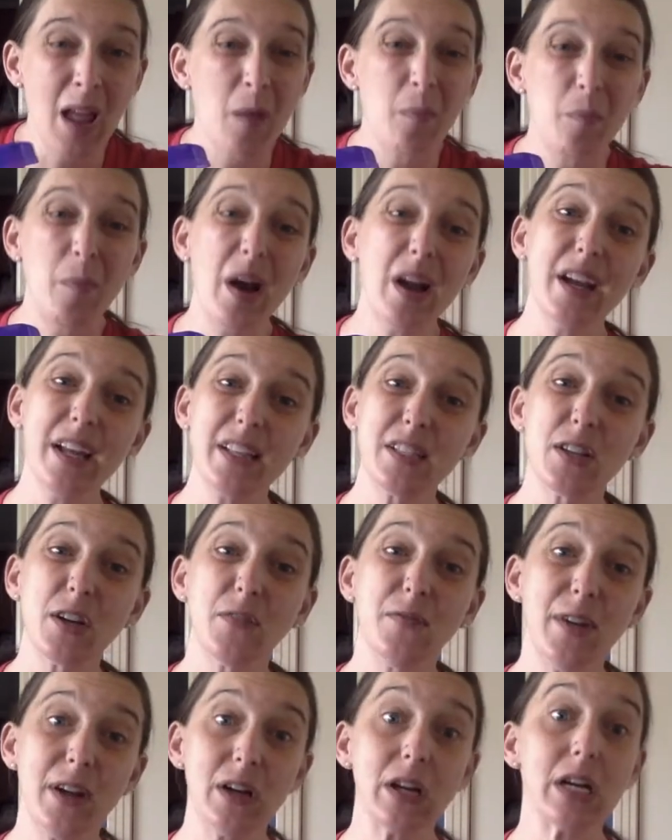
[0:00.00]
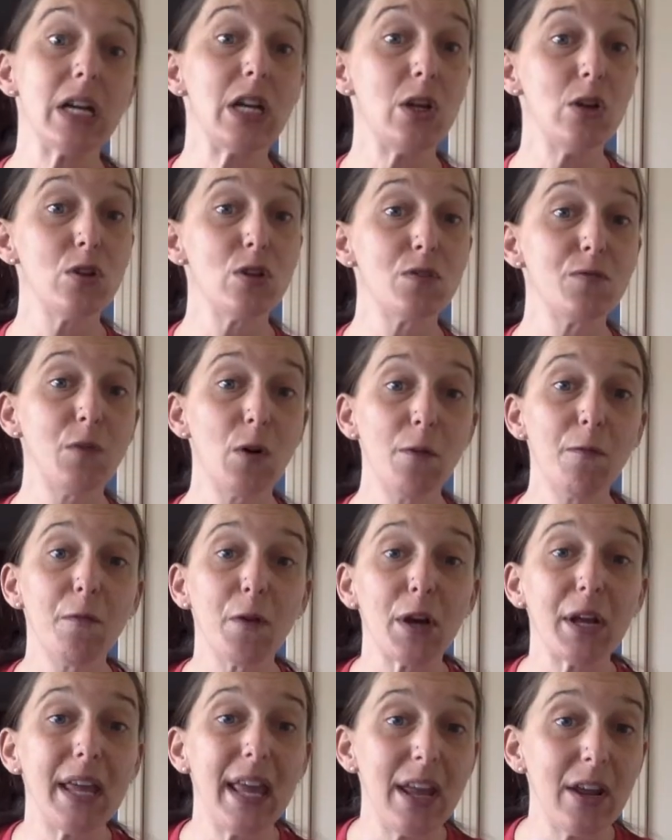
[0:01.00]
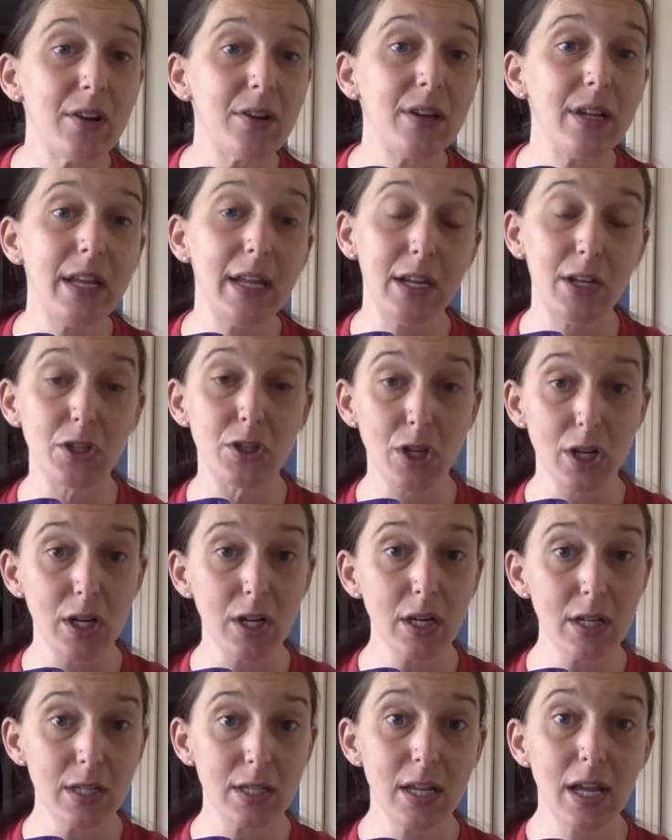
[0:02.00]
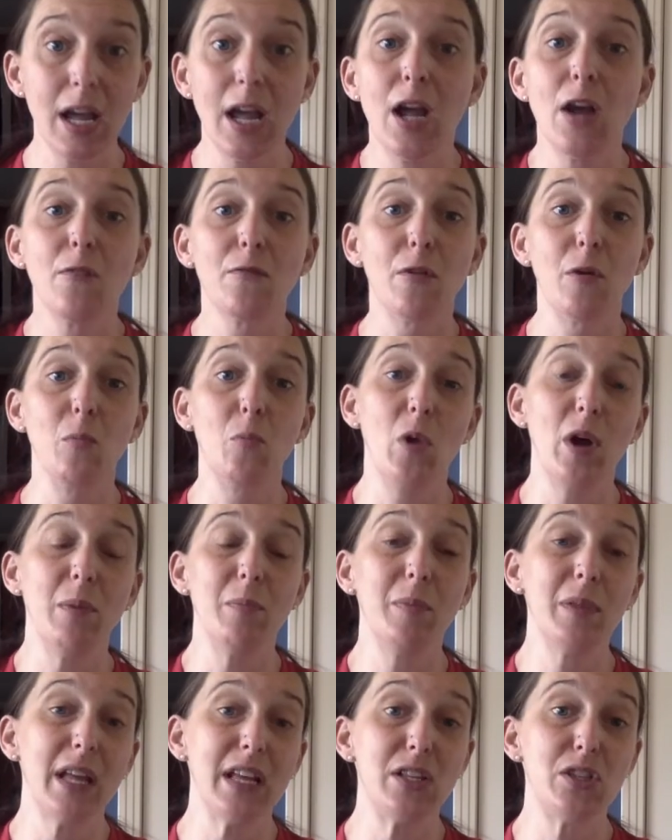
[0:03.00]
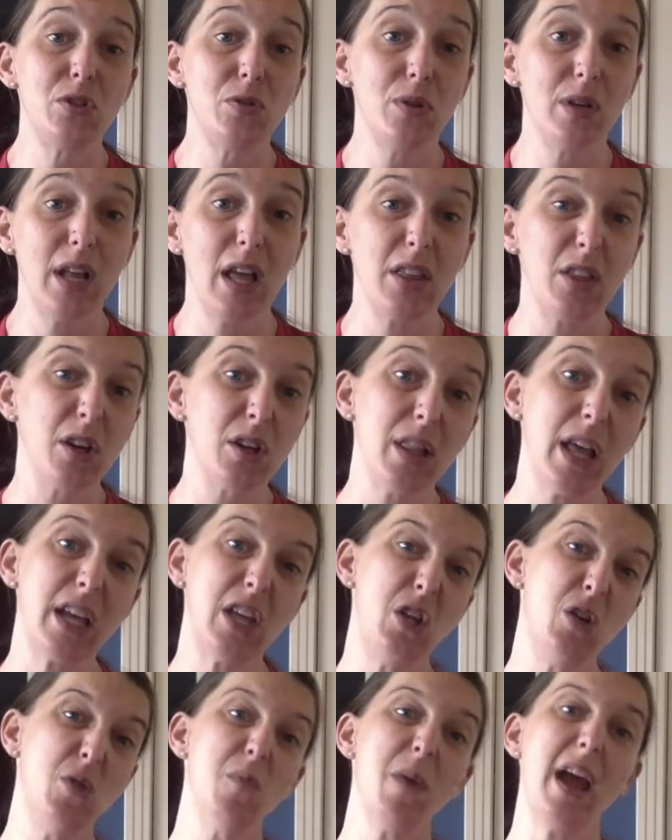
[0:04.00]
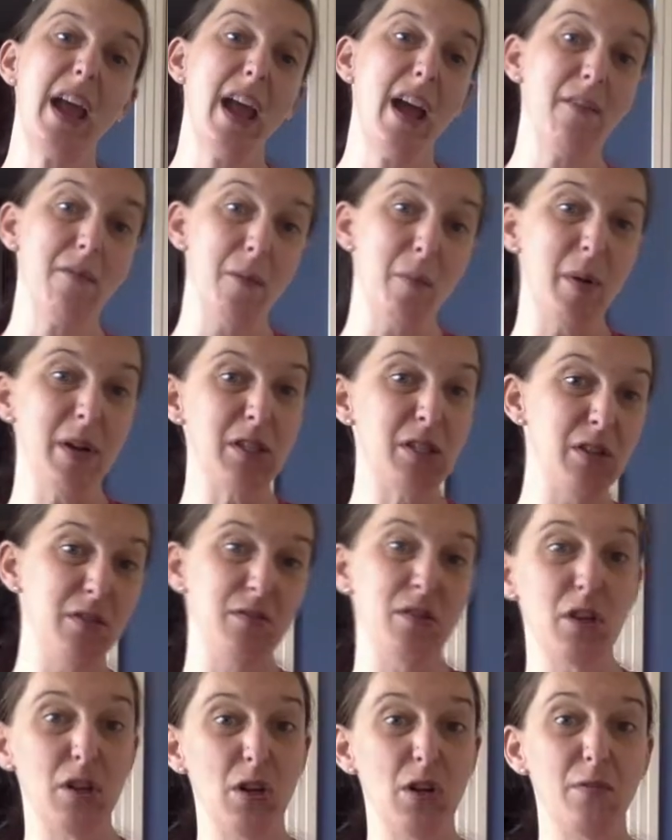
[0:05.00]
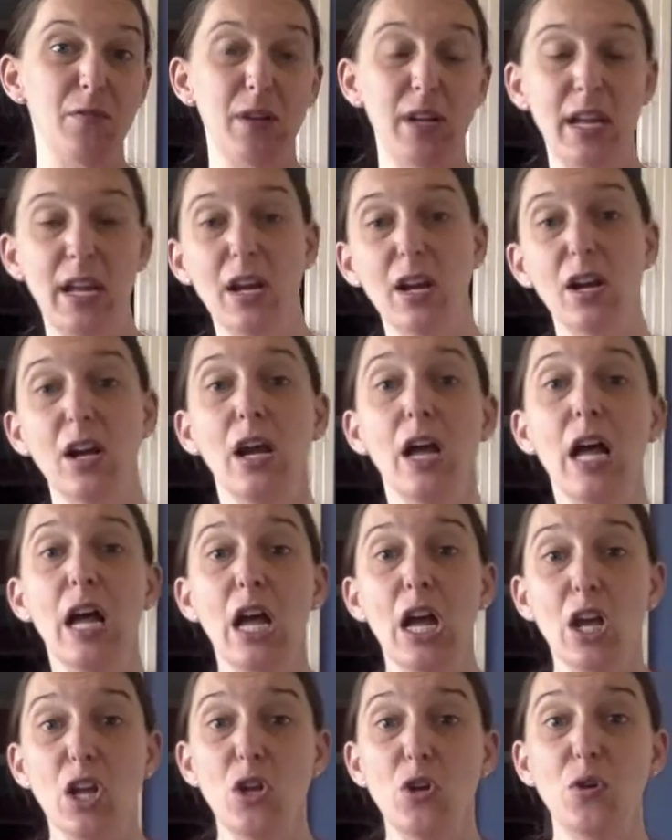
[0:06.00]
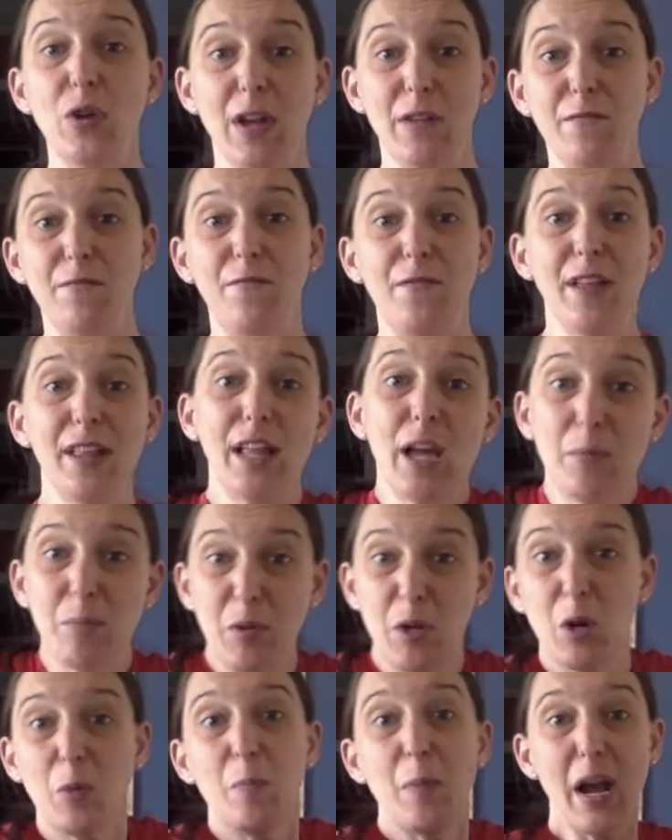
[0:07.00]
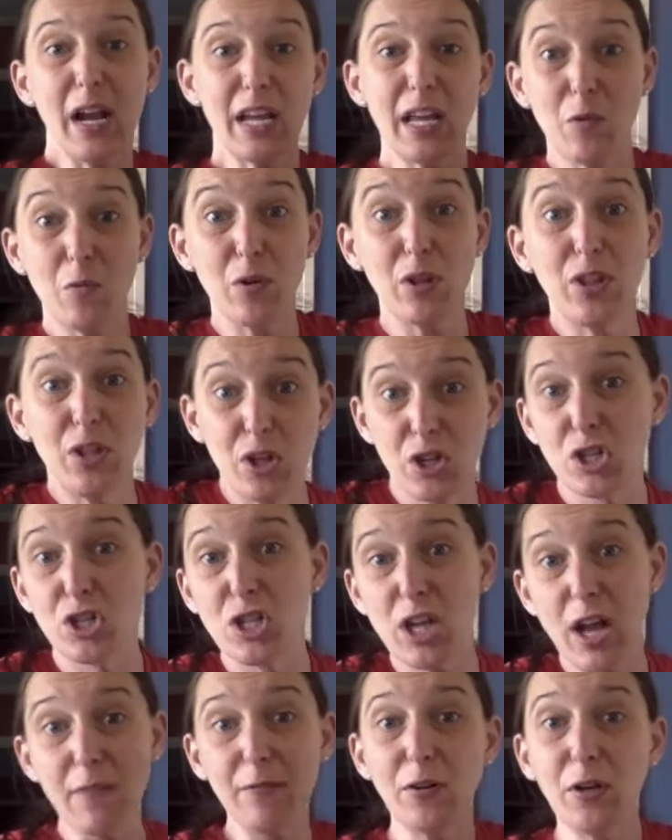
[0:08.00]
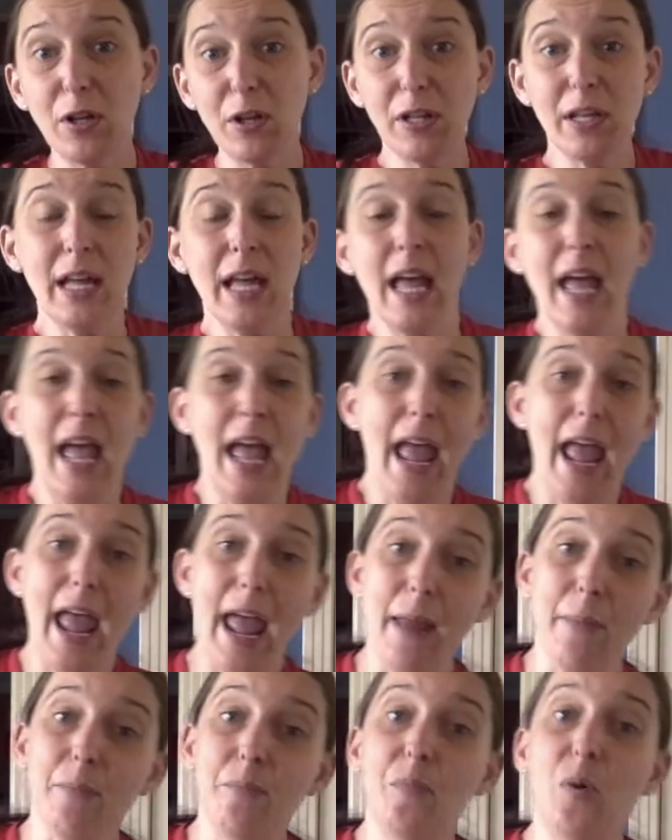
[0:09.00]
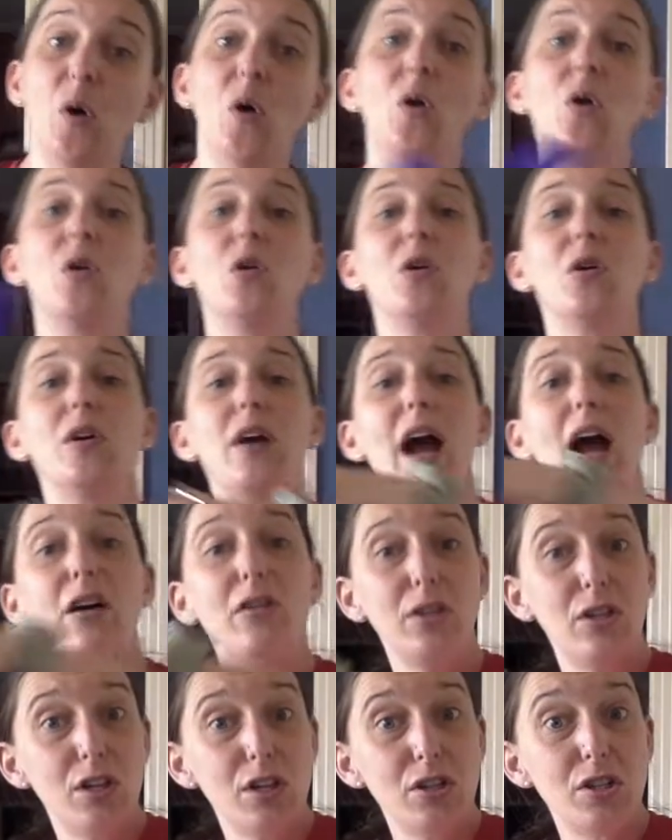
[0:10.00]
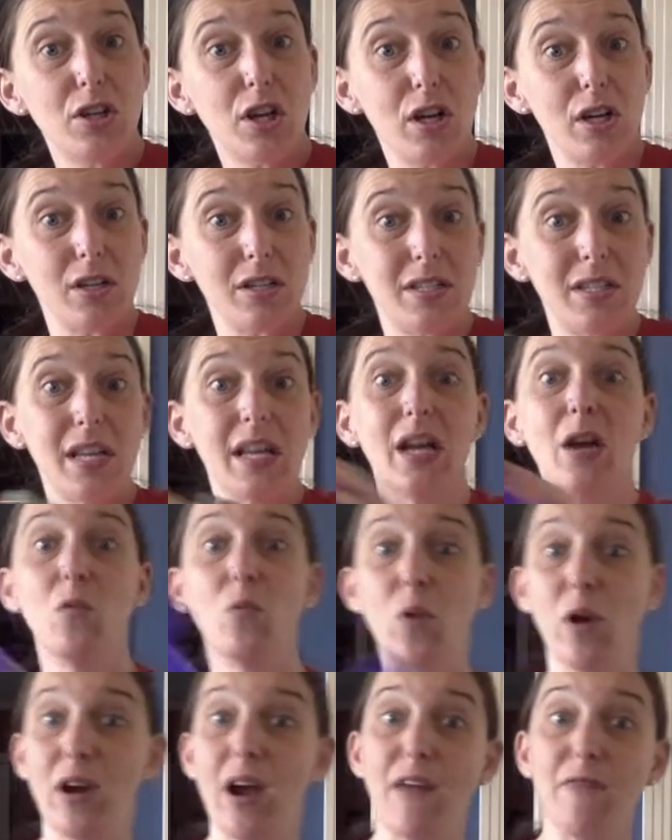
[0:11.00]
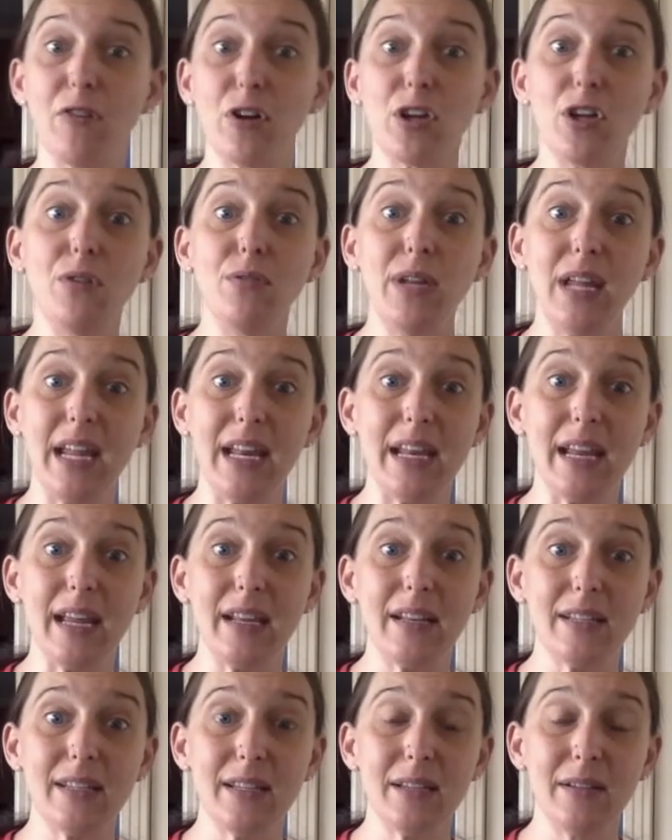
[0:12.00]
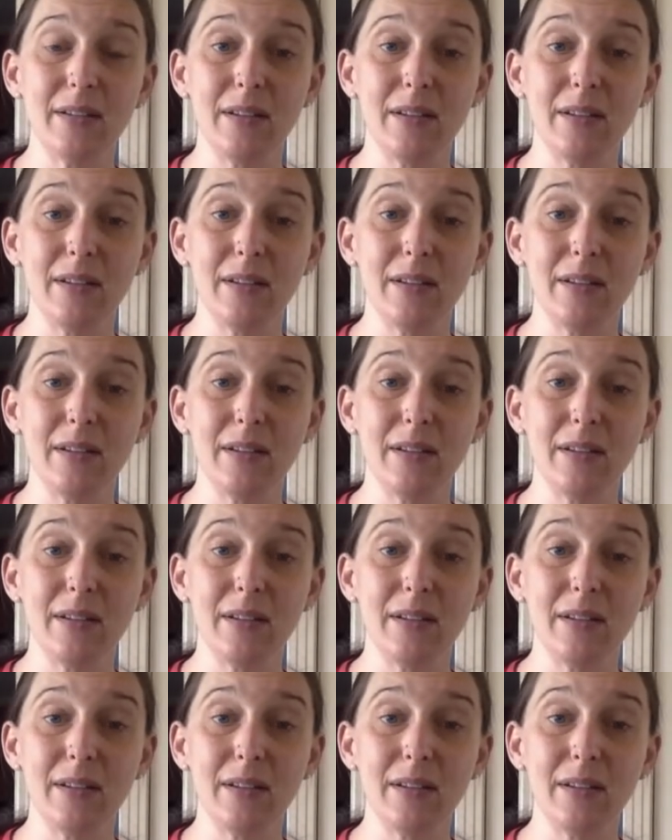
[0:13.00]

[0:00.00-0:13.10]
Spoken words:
Buckets are very useful for carrying dirt from one place to another. Like you might have a bunch of dirt over here. You can fill up your bucket with your shovel and pour out your dirt wherever you need it.